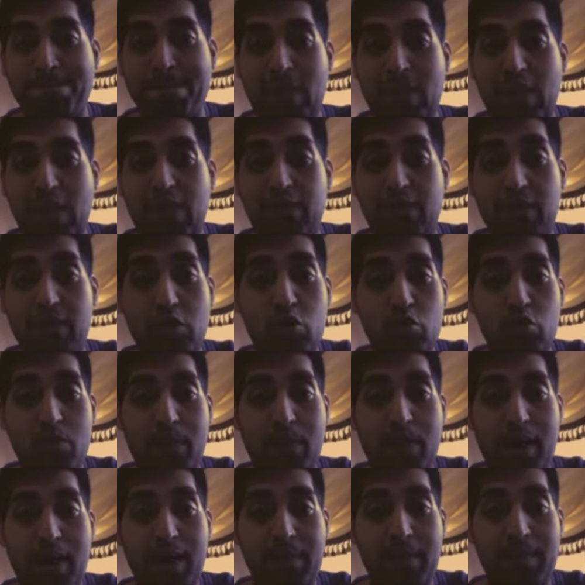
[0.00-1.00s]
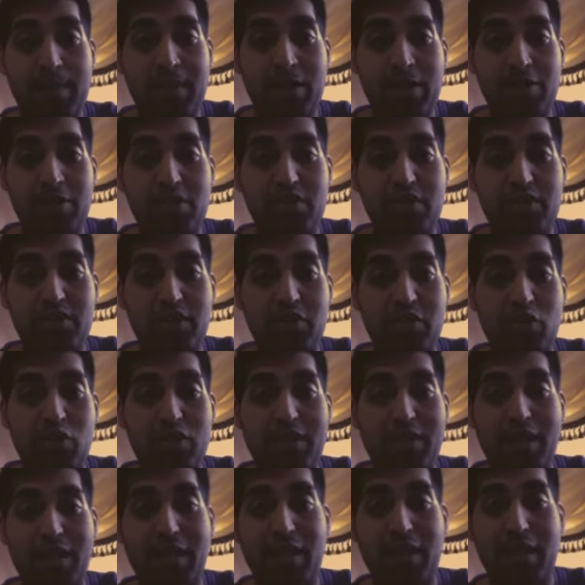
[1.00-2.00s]
view my peers and
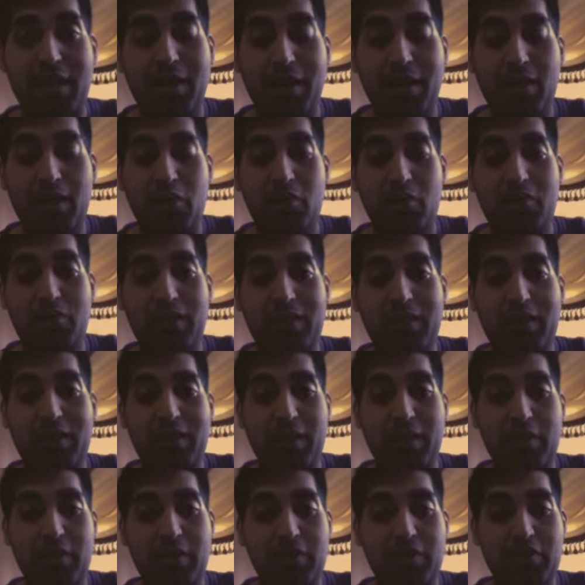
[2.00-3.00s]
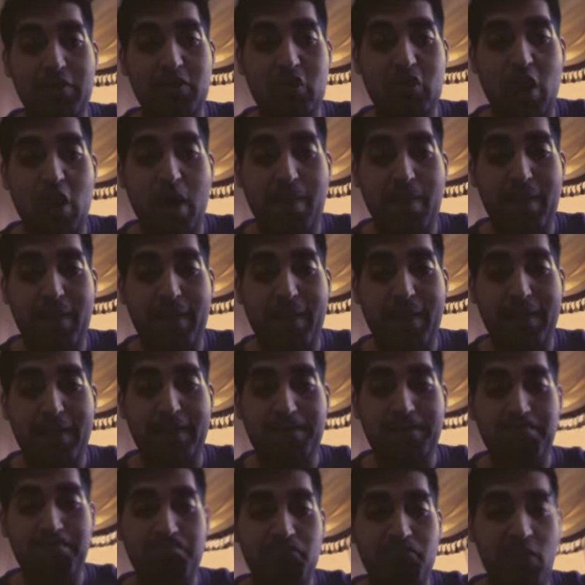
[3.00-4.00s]
what they think about this topic.
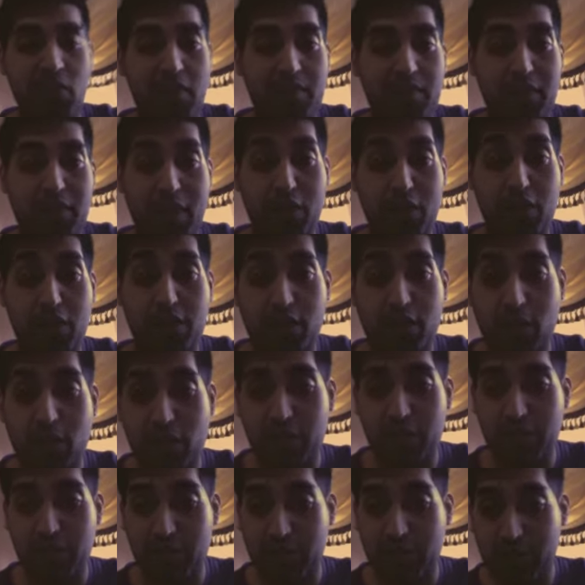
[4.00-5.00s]
Thank you for watching.